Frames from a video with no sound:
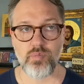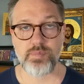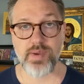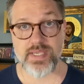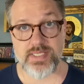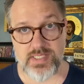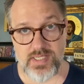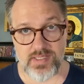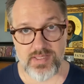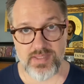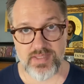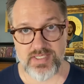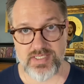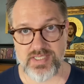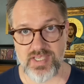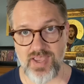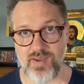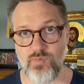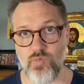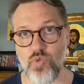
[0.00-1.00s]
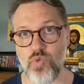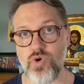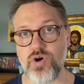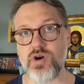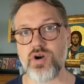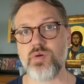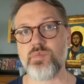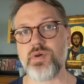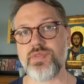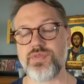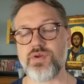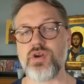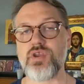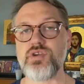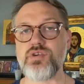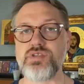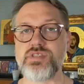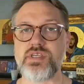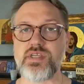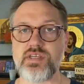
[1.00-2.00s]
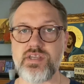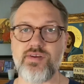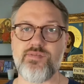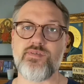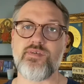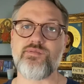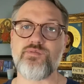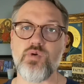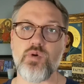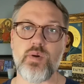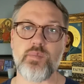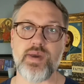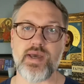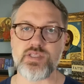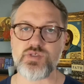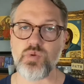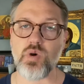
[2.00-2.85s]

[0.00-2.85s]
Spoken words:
basically the same word, but they're using different formats.